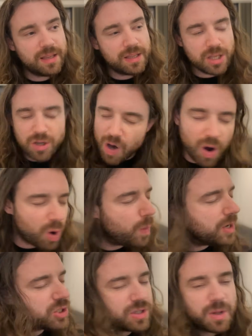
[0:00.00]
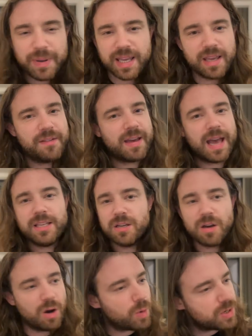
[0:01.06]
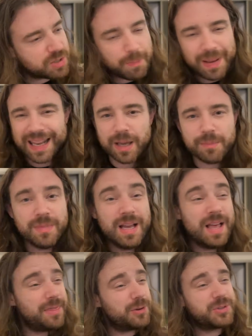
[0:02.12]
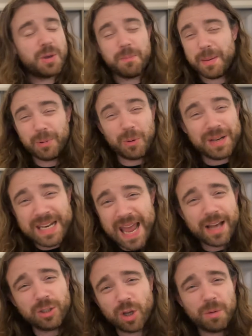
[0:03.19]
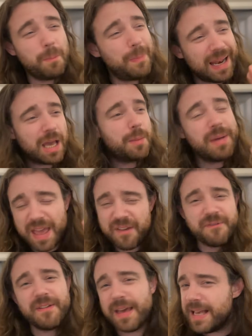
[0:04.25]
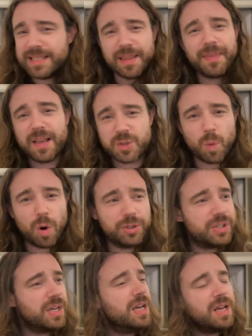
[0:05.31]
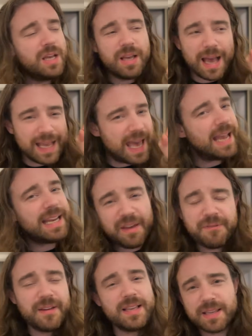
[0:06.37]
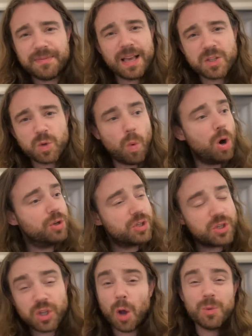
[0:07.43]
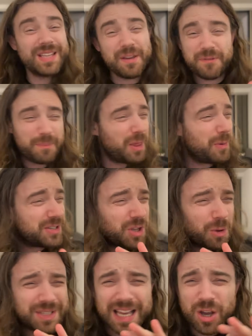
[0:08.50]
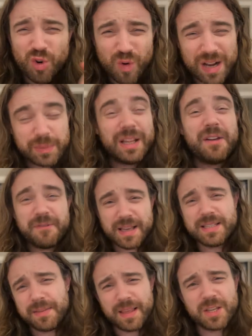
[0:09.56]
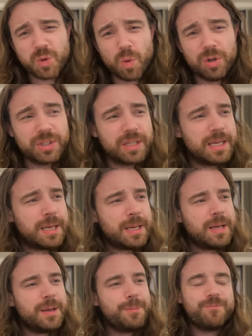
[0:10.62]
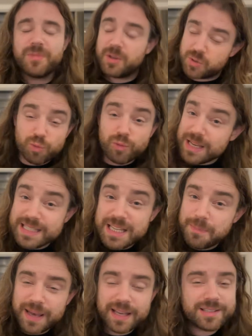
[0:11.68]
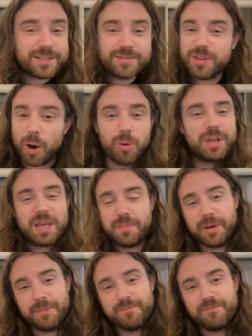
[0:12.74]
You can't question the picking of Kane. You can't question Bellingham. There are certain people who are nailed on. Bellingham, if fit, is in that squad. Kane, if fit, is in that squad. Stones, incredible, if fit, is in that squad. There's a reason he picks the goalkeeper.